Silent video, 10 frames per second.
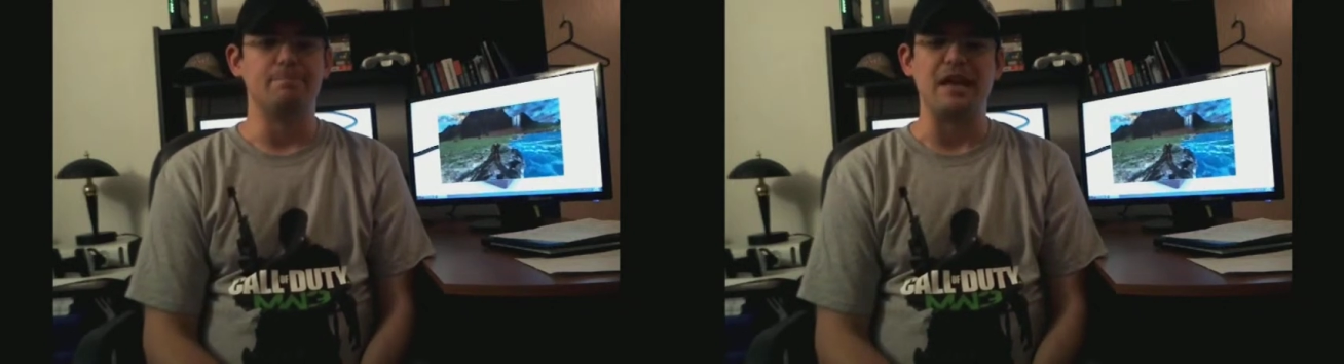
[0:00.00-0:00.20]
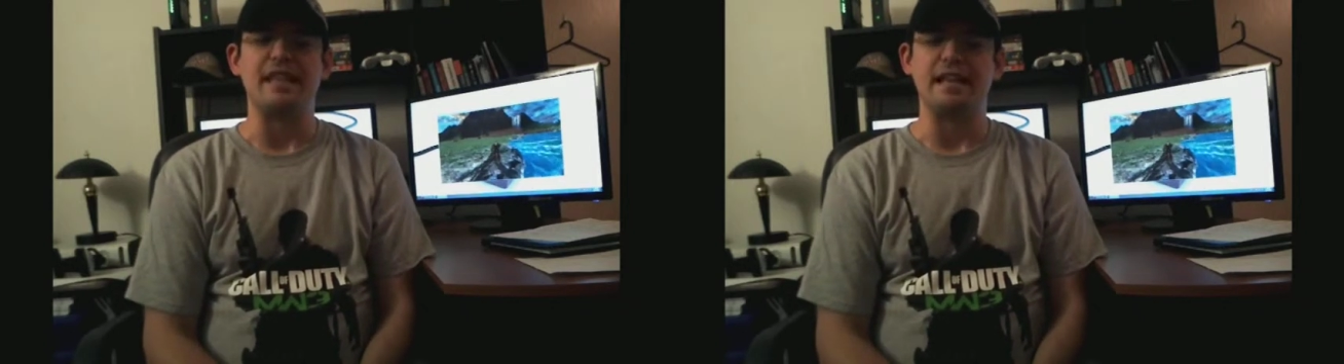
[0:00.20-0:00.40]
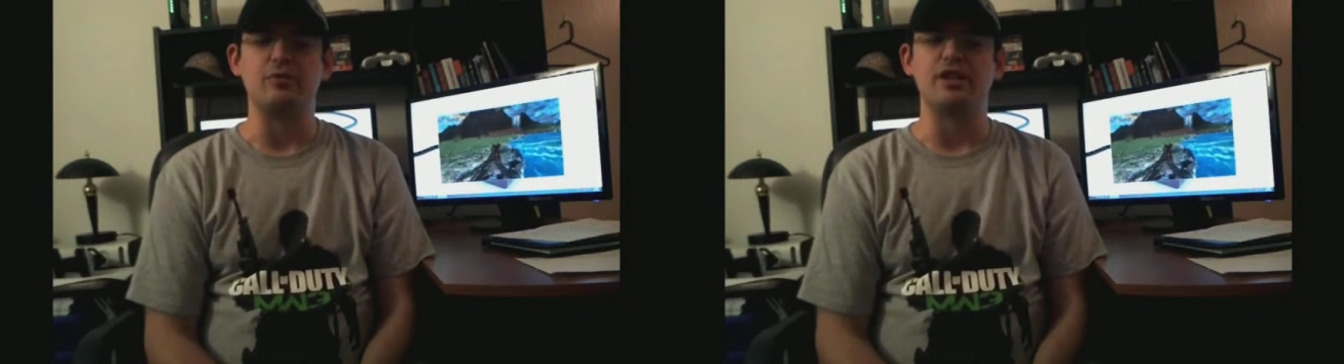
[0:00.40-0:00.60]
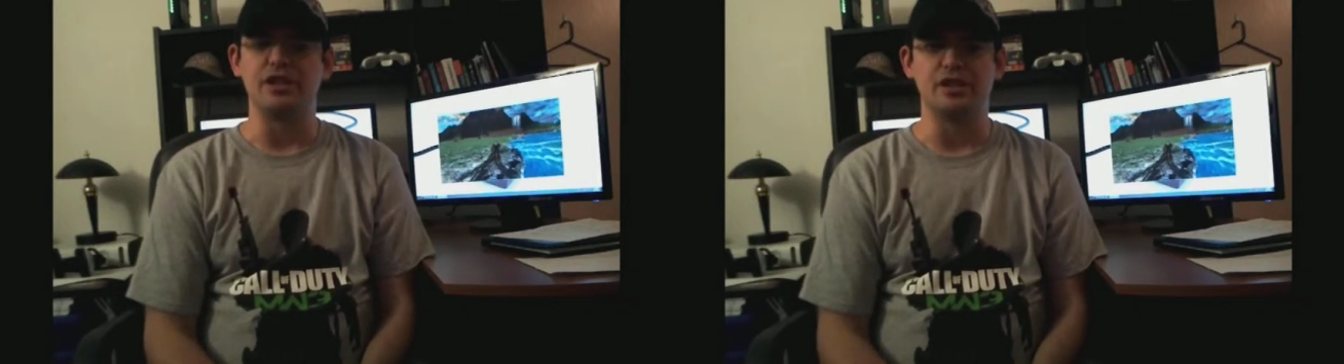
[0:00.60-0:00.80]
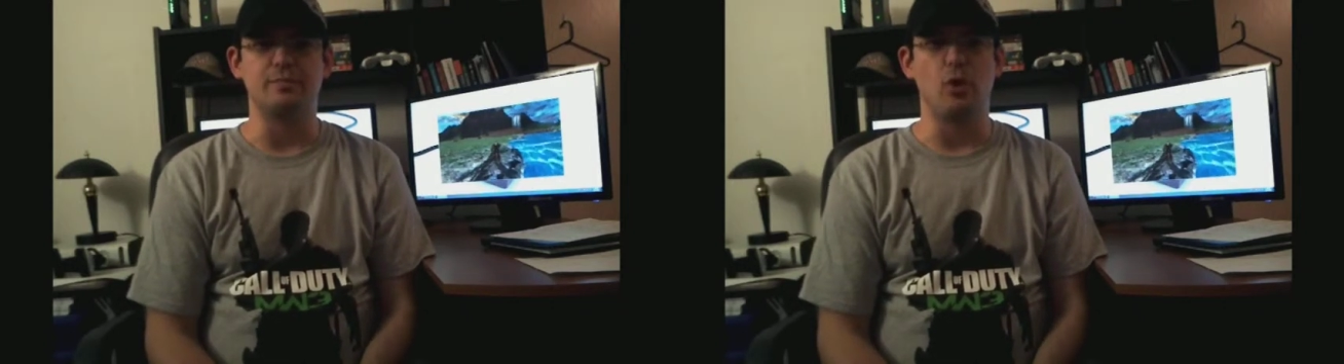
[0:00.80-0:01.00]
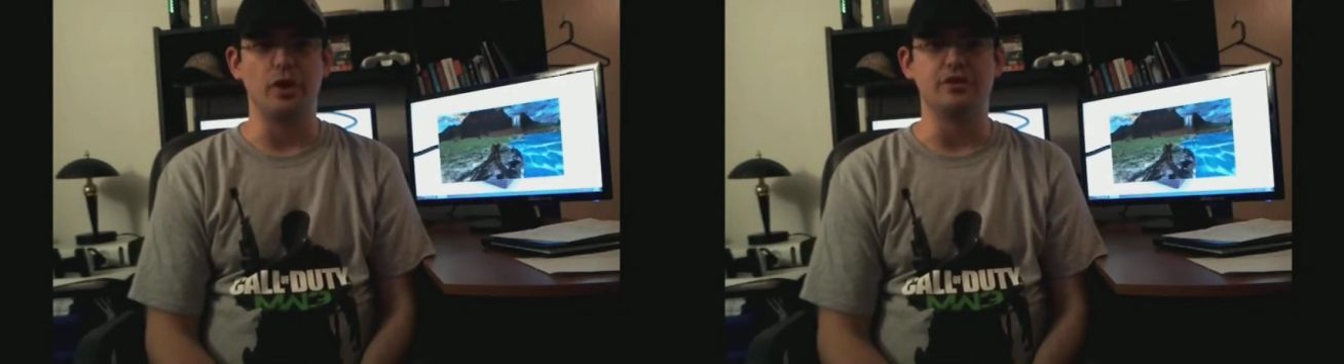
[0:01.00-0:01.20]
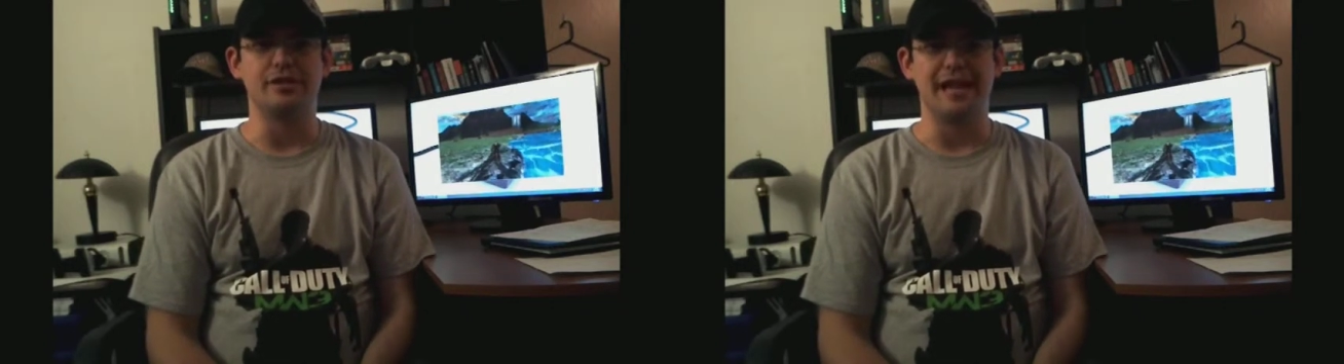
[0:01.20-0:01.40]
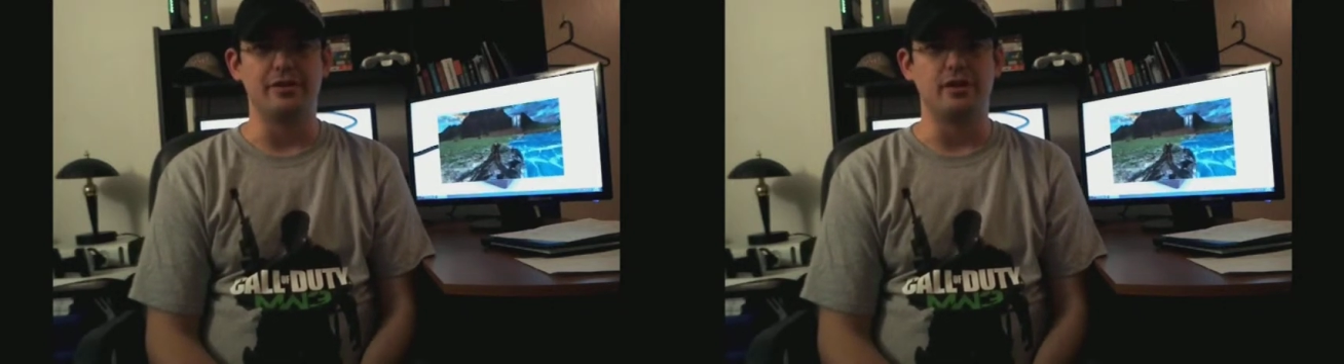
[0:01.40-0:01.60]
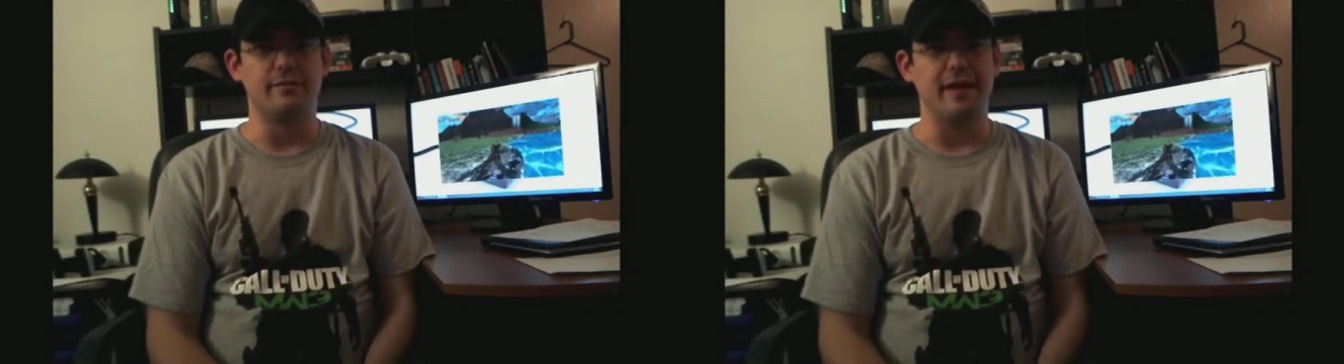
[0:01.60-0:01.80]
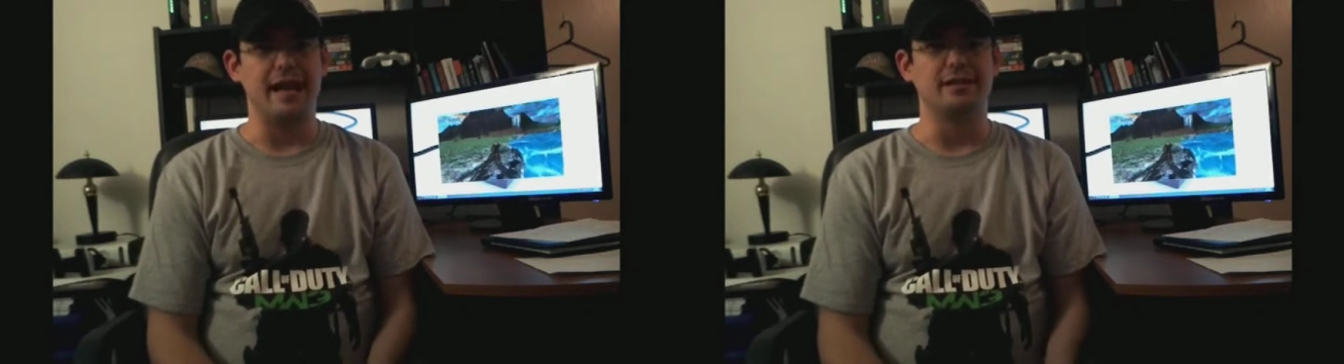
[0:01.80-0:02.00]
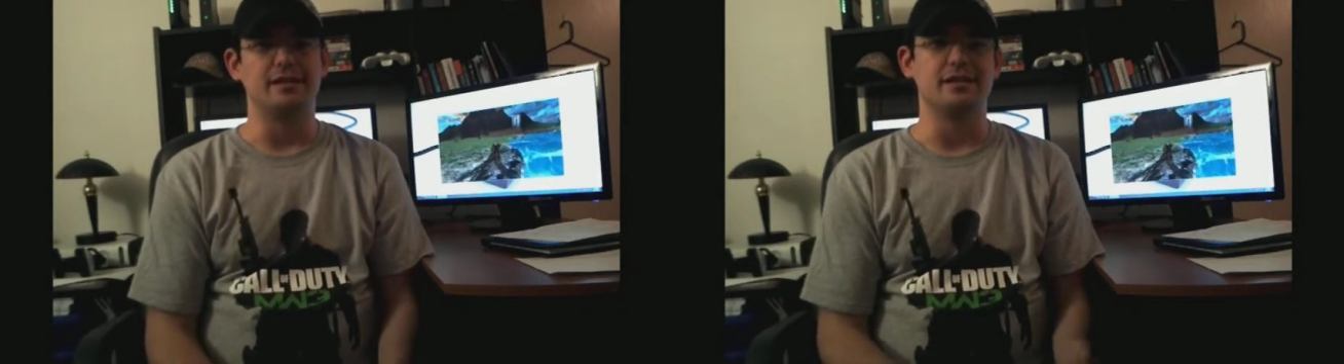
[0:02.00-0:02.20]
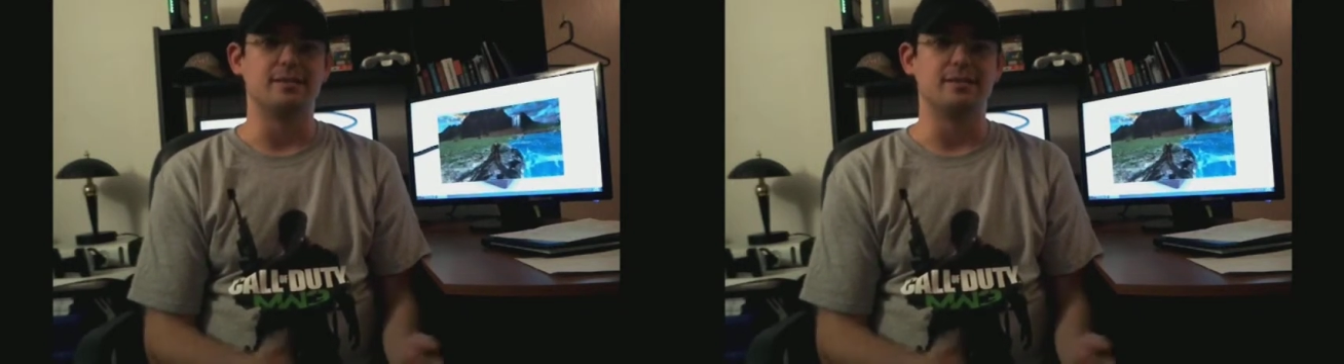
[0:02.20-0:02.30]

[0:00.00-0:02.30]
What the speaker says: think it really just boils down to the fact that the